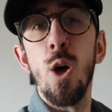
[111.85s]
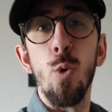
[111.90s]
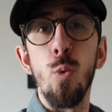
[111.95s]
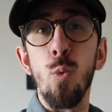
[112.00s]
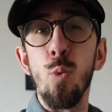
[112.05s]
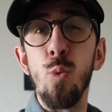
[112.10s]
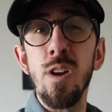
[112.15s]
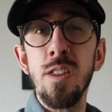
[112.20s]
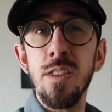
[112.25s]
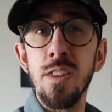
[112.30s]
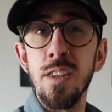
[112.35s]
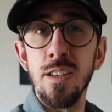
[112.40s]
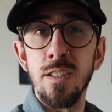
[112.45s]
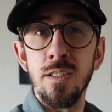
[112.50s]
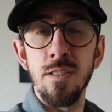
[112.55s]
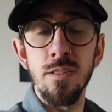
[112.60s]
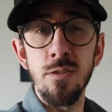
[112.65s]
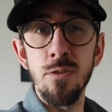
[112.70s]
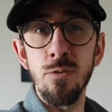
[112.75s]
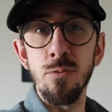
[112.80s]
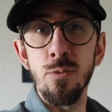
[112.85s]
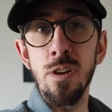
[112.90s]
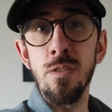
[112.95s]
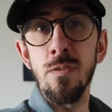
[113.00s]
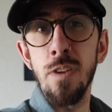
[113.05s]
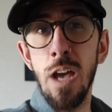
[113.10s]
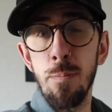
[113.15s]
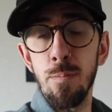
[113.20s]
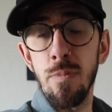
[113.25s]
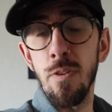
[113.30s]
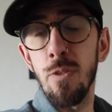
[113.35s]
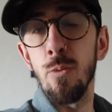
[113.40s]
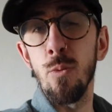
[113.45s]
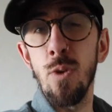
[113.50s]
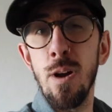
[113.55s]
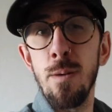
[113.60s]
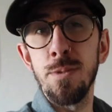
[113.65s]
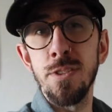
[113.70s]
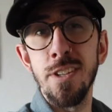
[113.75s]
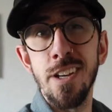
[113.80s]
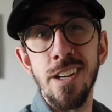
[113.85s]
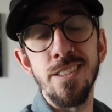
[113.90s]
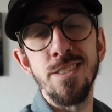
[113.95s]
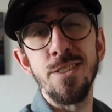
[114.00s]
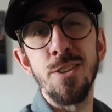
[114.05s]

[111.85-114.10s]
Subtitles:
with this new revamp of the website.